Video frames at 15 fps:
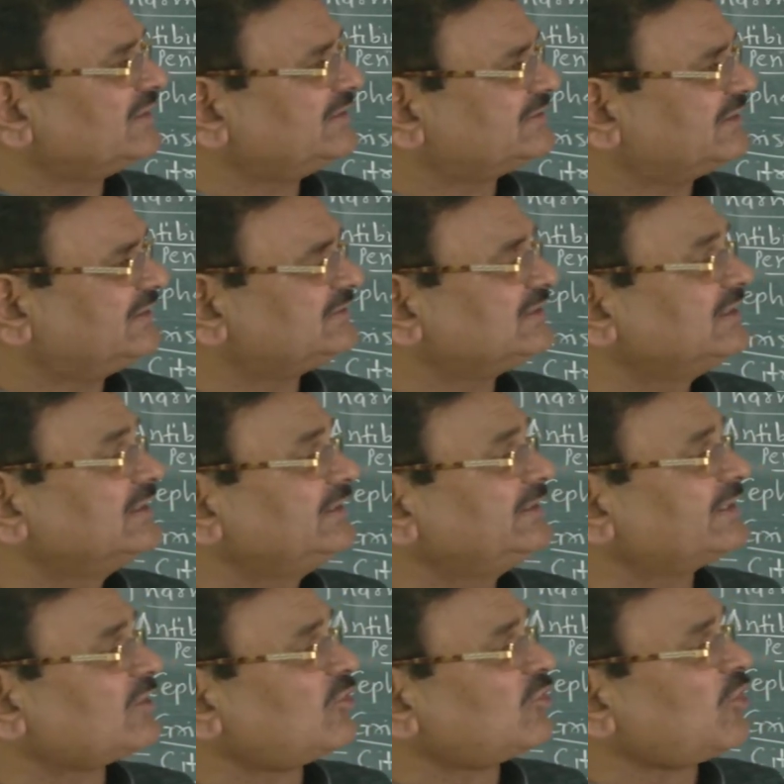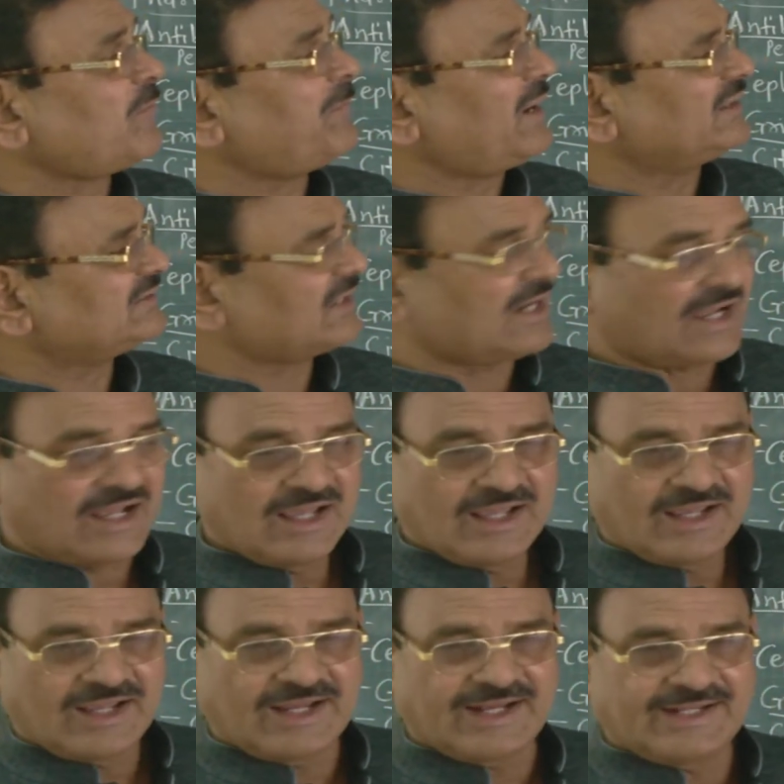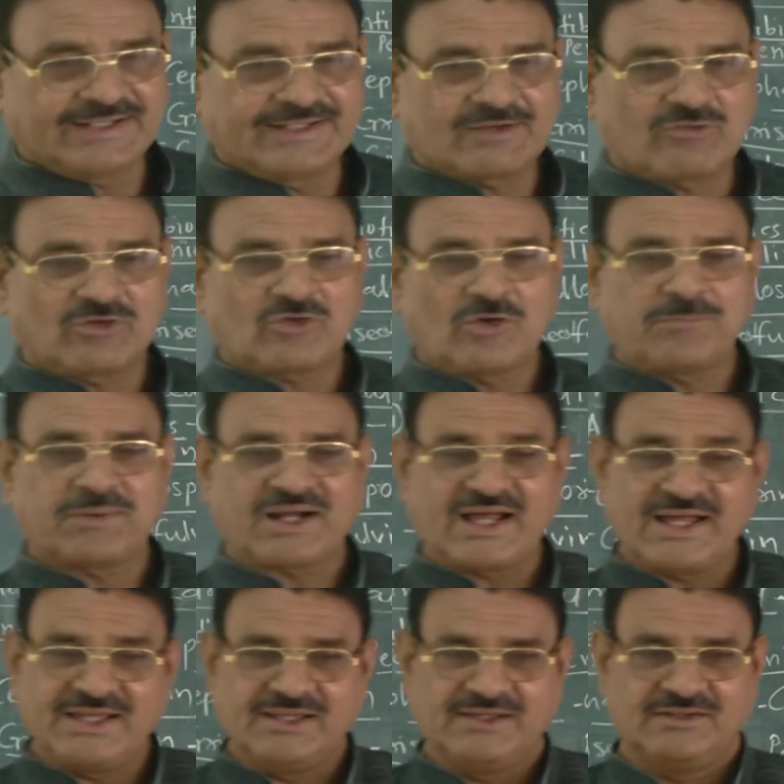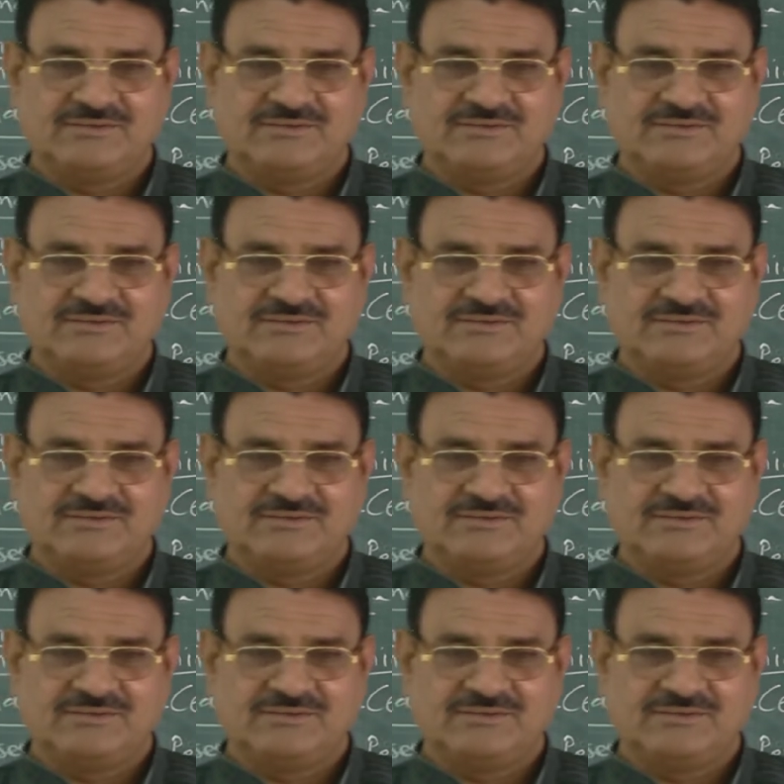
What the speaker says: this is ergot of bajra and ergot of rye.